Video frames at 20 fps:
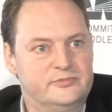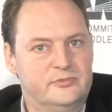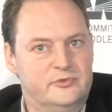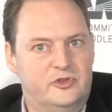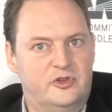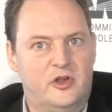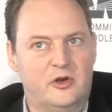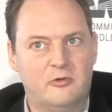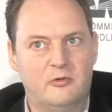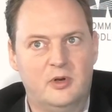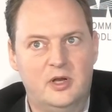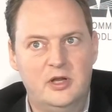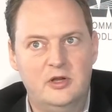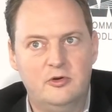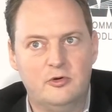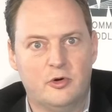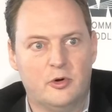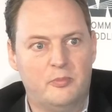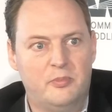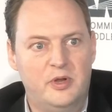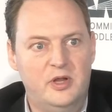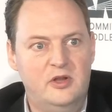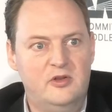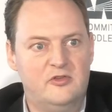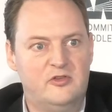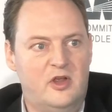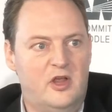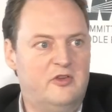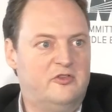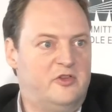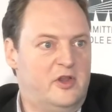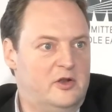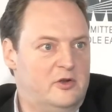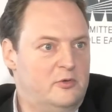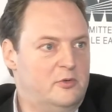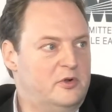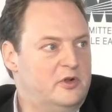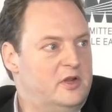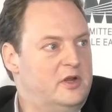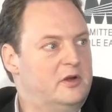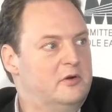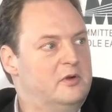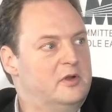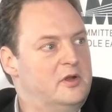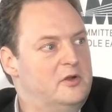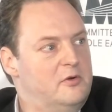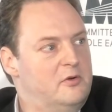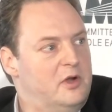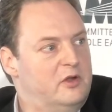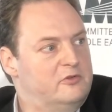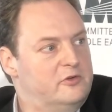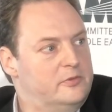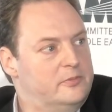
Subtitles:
generally Europeans as they do it here in the U.S.